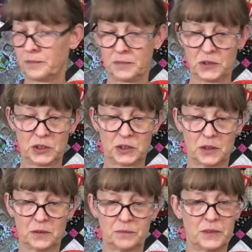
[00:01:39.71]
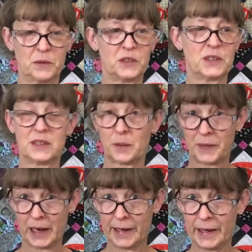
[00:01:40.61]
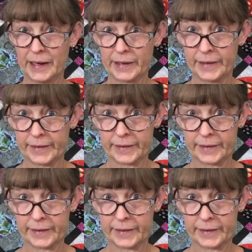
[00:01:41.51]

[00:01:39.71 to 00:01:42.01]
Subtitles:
So it was something I needed.